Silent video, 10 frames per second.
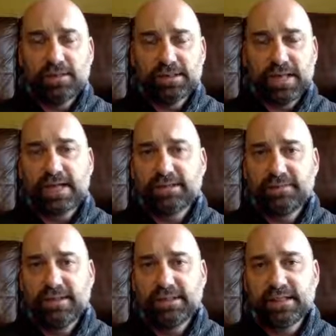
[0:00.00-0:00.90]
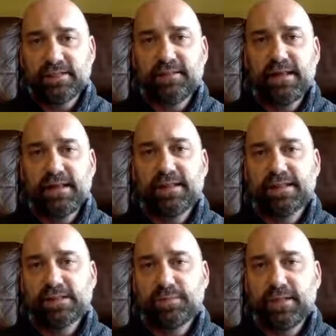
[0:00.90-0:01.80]
There's an activating event,
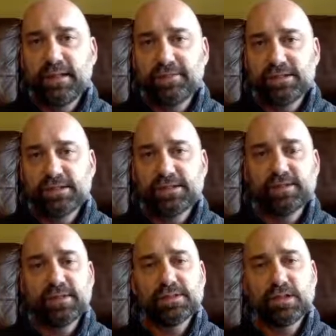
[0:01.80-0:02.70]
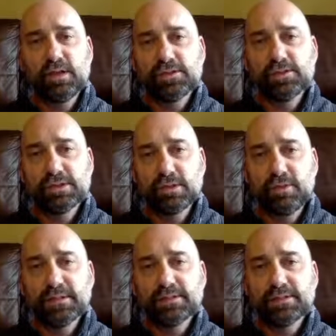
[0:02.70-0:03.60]
there's a belief system, there's a
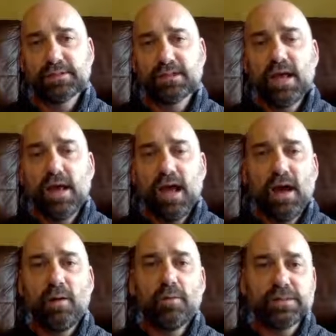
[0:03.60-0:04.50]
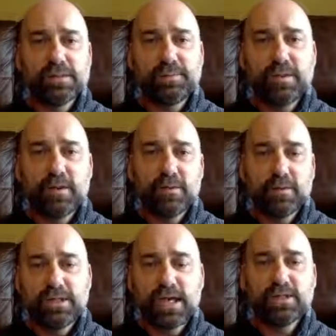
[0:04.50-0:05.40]
consequence. Uh, we dispute, we
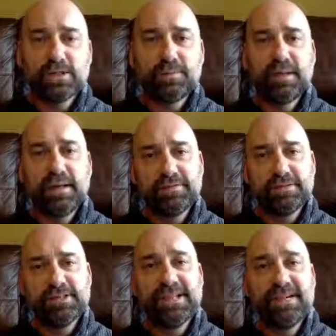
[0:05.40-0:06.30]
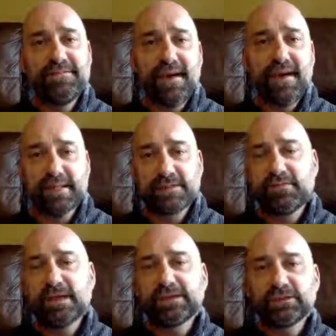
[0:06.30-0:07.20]
challenge the beliefs to affect a
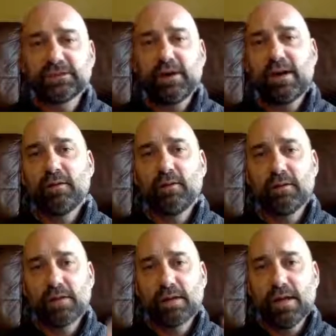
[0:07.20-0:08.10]
rational outlook.